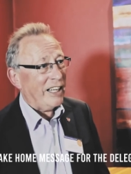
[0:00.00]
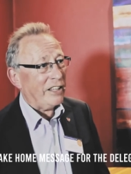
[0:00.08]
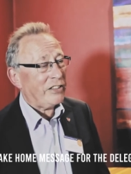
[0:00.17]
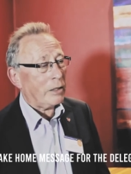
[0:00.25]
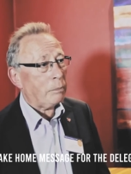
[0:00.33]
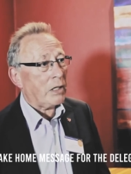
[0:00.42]
I
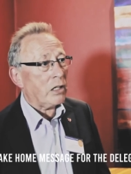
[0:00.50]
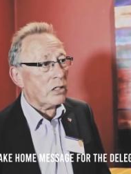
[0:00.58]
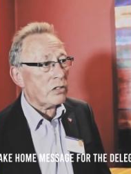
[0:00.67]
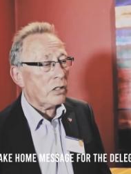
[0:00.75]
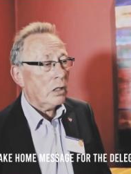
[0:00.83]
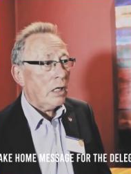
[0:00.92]
think
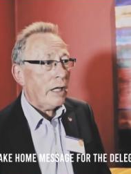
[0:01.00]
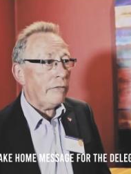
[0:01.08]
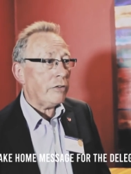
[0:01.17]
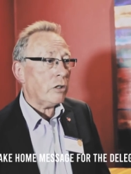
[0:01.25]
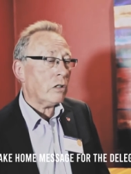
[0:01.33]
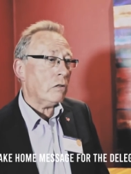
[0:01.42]
because
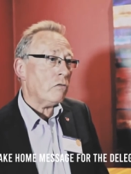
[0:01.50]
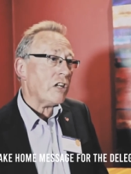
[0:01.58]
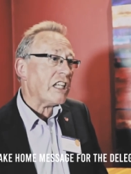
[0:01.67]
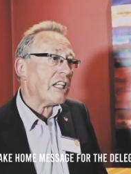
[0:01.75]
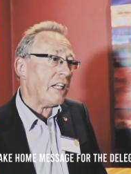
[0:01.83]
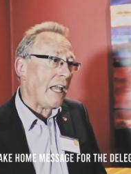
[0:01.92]
if you can
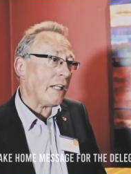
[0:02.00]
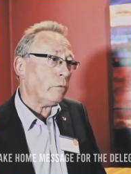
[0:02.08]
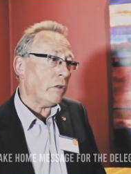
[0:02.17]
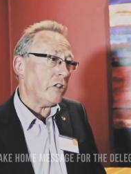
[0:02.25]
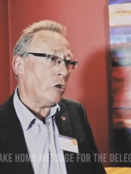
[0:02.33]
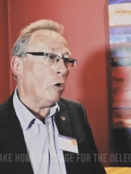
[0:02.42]
reconnect
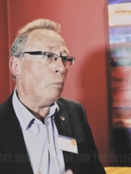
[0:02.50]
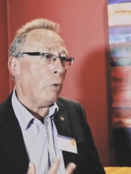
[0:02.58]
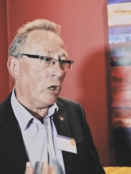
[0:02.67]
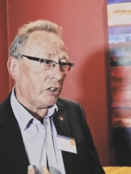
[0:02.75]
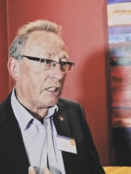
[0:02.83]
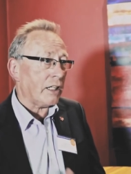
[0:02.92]
with your
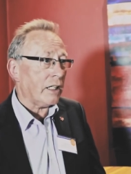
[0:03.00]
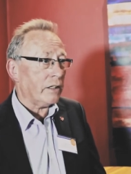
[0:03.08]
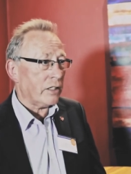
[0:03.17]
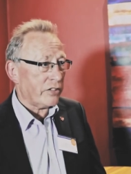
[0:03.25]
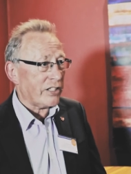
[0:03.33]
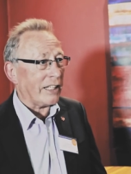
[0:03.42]
body
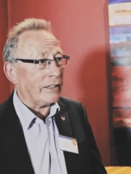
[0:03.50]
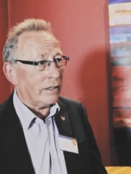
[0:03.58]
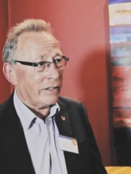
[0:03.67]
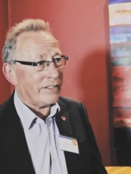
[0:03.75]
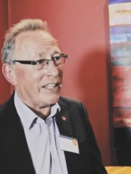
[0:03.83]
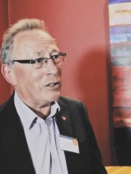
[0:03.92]
and the
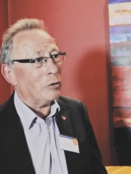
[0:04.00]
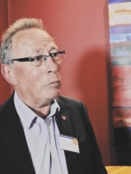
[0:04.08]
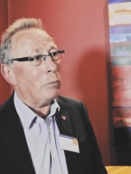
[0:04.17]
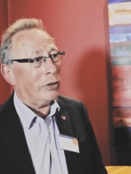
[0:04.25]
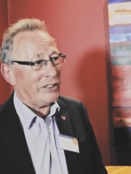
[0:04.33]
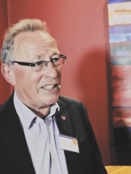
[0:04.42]
signals that your
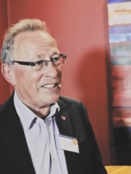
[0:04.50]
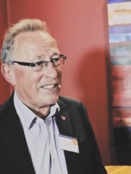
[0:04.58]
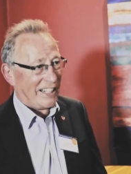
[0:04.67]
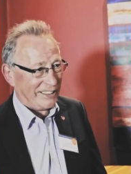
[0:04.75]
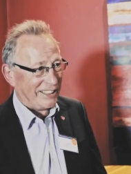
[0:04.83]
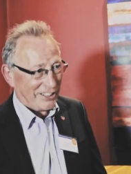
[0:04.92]
body's
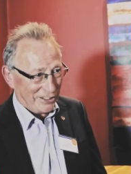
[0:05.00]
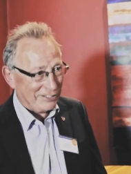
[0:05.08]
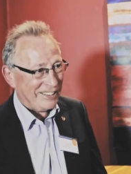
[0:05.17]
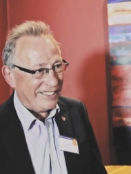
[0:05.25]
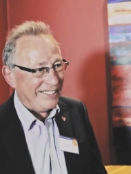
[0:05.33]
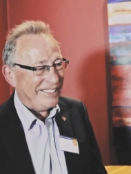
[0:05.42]
sending
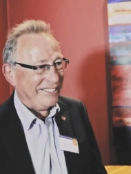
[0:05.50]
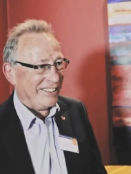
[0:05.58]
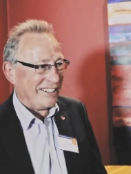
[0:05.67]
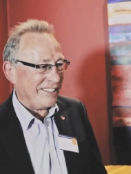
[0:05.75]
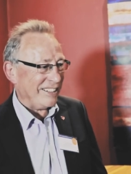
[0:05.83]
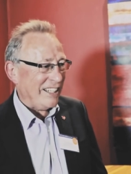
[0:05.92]
you,
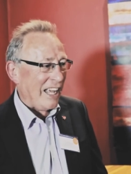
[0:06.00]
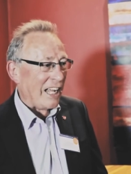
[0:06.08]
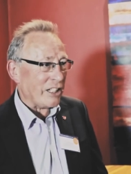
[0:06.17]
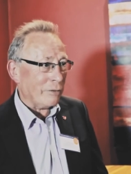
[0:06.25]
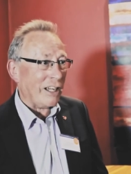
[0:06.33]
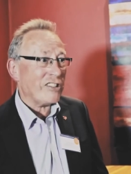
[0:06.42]
right,
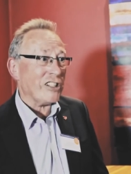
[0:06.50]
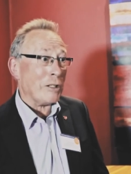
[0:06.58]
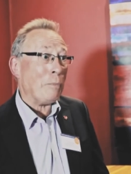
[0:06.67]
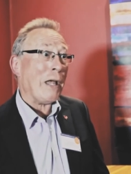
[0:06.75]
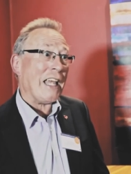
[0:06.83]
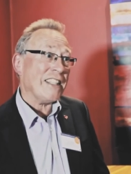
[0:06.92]
and you actually
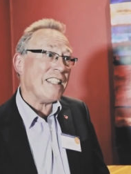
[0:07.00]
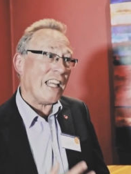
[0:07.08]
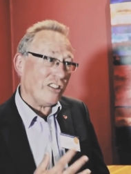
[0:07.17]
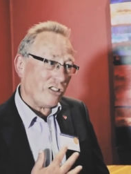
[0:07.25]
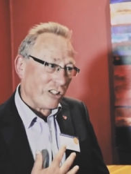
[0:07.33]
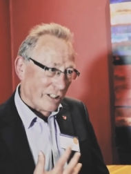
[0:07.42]
pay
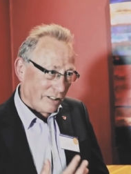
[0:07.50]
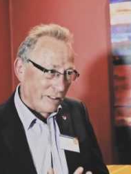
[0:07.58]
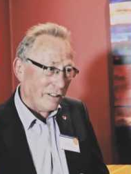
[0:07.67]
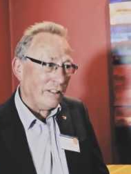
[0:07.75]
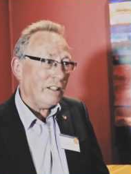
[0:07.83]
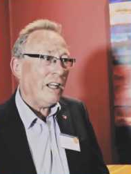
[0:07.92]
attention,
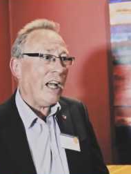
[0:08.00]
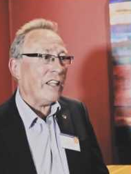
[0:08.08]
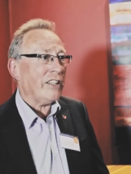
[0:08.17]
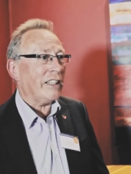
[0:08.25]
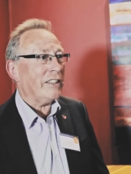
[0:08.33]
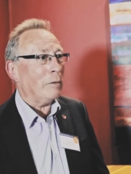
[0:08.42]
I
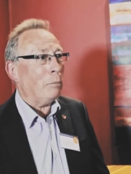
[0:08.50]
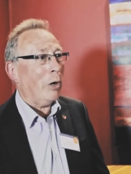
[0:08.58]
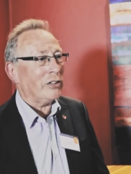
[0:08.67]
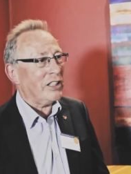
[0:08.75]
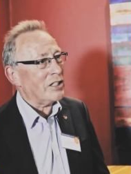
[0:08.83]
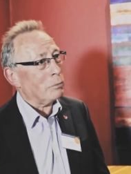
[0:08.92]
think the
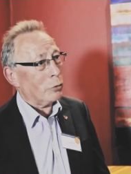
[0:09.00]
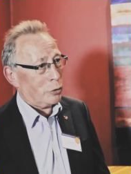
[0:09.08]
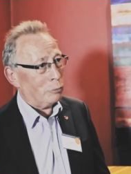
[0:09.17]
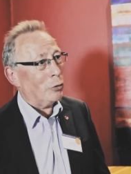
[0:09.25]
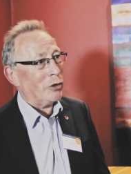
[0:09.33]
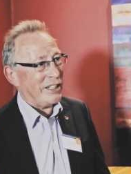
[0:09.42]
body's
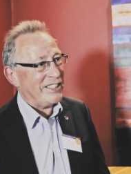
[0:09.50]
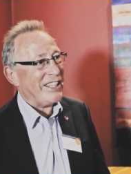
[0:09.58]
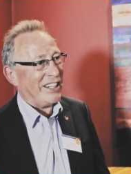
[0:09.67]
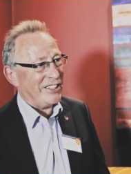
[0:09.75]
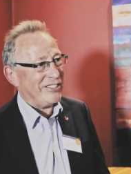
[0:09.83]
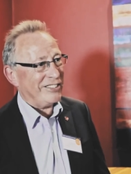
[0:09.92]
much more
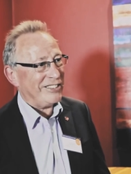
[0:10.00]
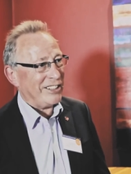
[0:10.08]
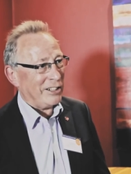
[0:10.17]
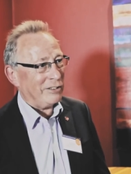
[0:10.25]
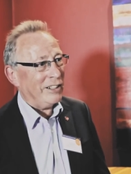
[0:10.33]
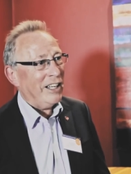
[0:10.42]
intelligent, you
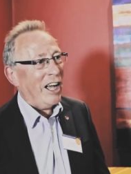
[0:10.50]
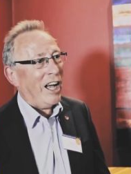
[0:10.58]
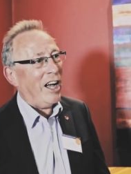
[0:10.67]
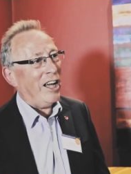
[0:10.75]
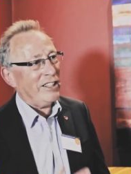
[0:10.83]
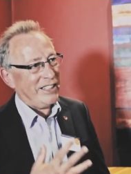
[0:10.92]
know,
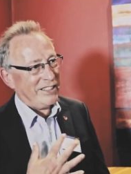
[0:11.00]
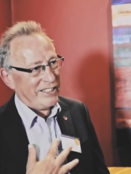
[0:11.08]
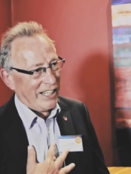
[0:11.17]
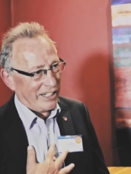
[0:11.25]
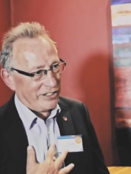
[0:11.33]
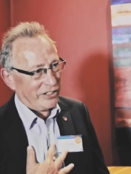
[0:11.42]
heart
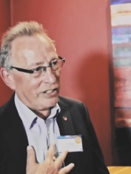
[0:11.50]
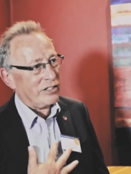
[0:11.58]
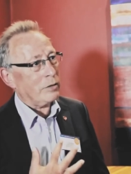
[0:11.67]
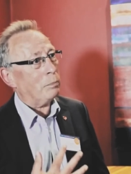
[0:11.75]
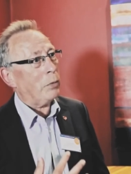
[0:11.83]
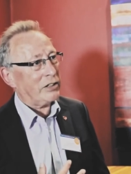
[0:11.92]

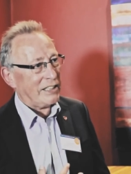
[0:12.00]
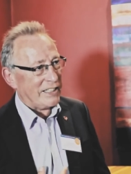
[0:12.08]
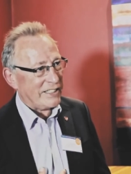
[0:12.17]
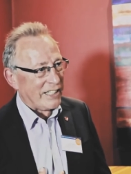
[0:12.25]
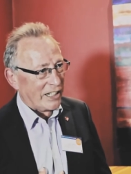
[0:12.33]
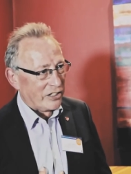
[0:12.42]
intelligence and body
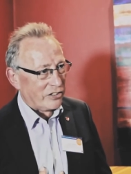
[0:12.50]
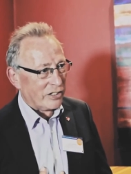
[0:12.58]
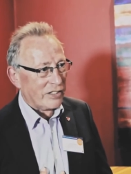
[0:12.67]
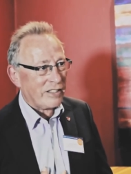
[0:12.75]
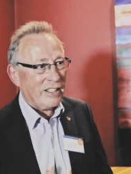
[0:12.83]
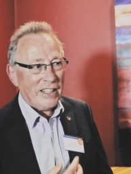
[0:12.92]

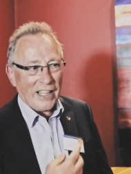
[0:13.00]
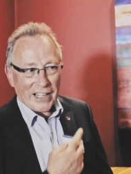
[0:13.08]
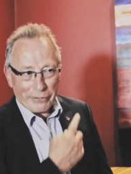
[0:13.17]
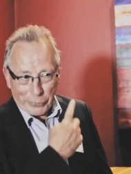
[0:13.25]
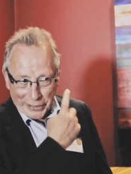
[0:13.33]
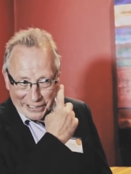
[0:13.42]
intelligence.
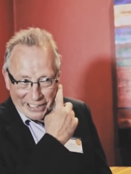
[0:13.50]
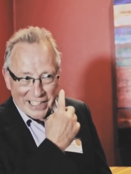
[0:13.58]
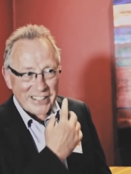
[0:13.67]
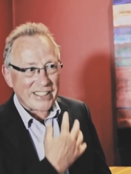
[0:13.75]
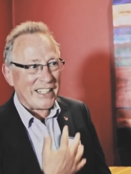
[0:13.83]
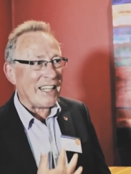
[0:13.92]
And if we can
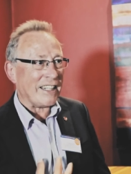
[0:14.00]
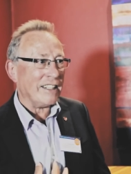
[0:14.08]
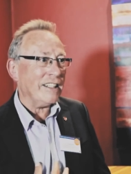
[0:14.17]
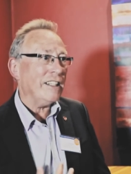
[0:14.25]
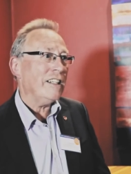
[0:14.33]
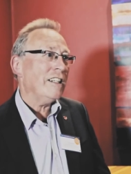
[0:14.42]
listen in